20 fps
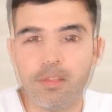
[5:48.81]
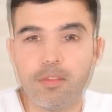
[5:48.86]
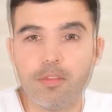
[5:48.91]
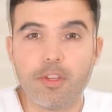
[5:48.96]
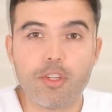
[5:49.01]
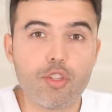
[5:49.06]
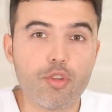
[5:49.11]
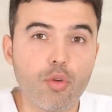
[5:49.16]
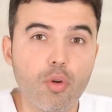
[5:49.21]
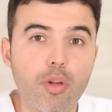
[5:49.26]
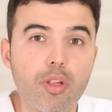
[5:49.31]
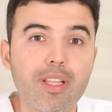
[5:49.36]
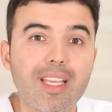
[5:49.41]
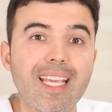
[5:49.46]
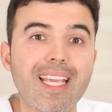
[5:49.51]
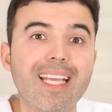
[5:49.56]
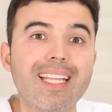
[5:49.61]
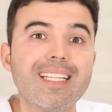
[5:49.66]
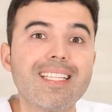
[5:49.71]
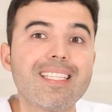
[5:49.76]
Fish oil
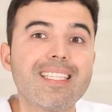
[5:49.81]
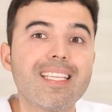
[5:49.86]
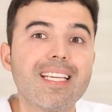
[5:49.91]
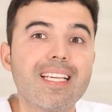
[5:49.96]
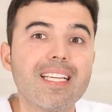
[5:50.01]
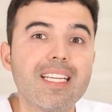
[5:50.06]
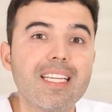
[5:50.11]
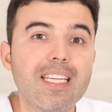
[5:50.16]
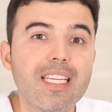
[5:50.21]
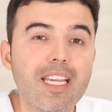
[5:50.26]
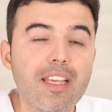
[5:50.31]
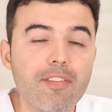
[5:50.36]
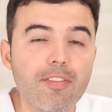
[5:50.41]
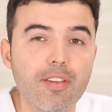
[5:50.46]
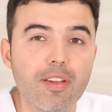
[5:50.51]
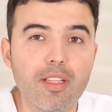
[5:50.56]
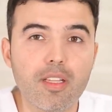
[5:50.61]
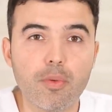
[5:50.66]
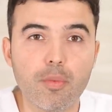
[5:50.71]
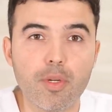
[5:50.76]
can
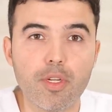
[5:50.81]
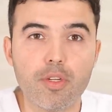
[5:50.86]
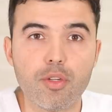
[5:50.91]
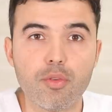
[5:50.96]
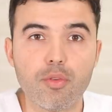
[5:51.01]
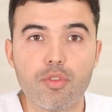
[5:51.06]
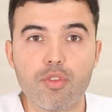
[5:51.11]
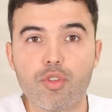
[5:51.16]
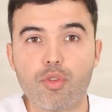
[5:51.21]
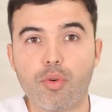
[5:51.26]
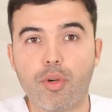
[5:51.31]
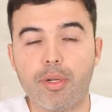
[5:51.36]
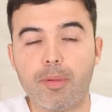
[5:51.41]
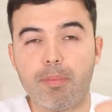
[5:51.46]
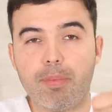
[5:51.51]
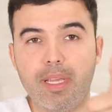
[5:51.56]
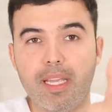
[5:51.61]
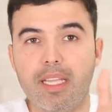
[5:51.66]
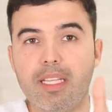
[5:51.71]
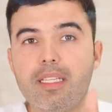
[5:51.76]
significantly reduce
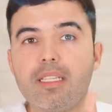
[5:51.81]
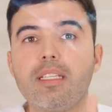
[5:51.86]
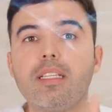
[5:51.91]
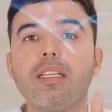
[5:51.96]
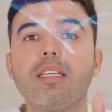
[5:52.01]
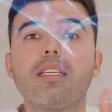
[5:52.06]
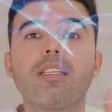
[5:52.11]
joint pain,